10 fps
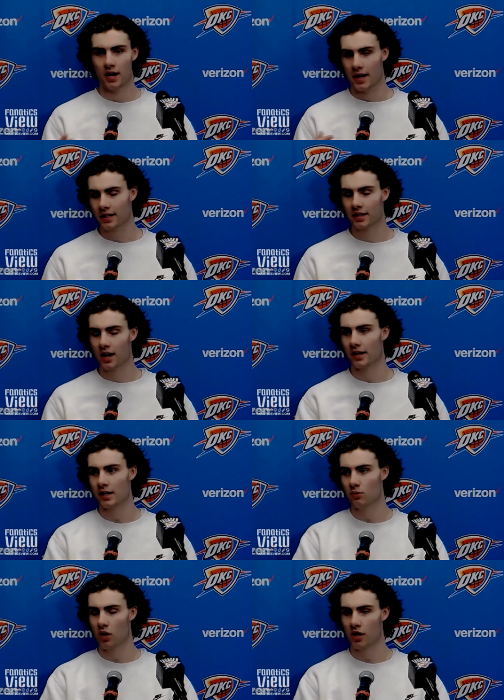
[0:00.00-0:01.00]
he can guard
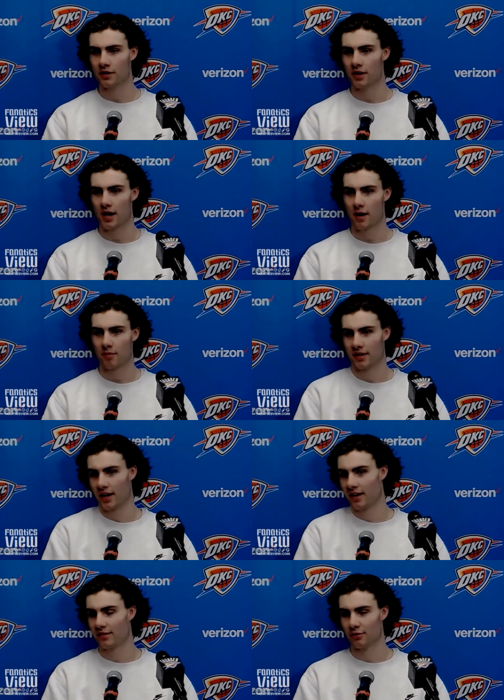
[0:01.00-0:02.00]
anyone, um, and
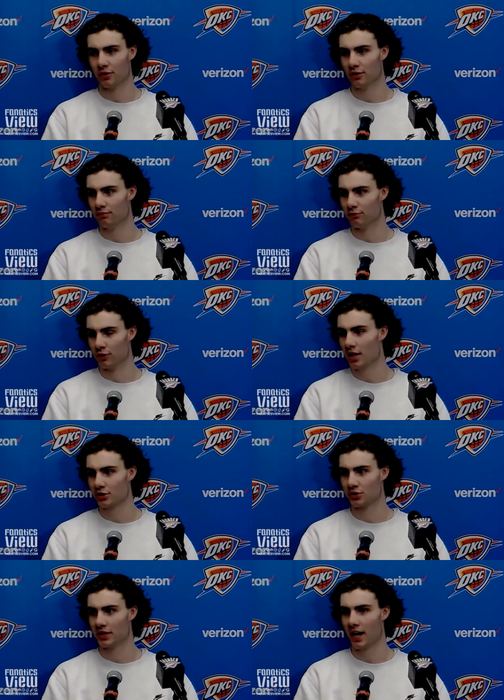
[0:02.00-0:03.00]
and it's a real real
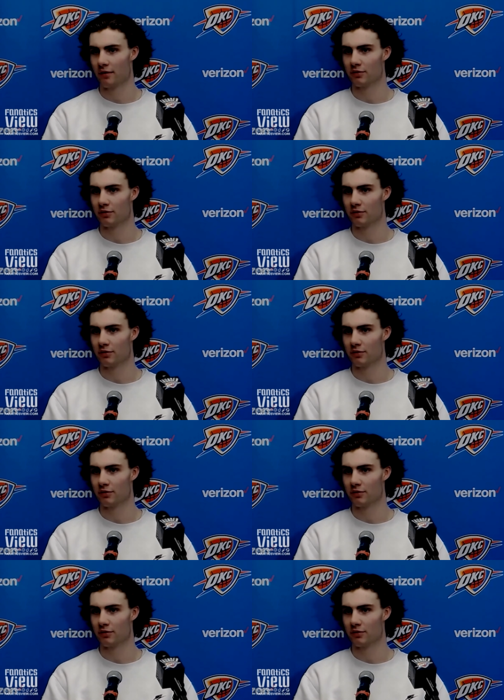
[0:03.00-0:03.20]
luxury to have,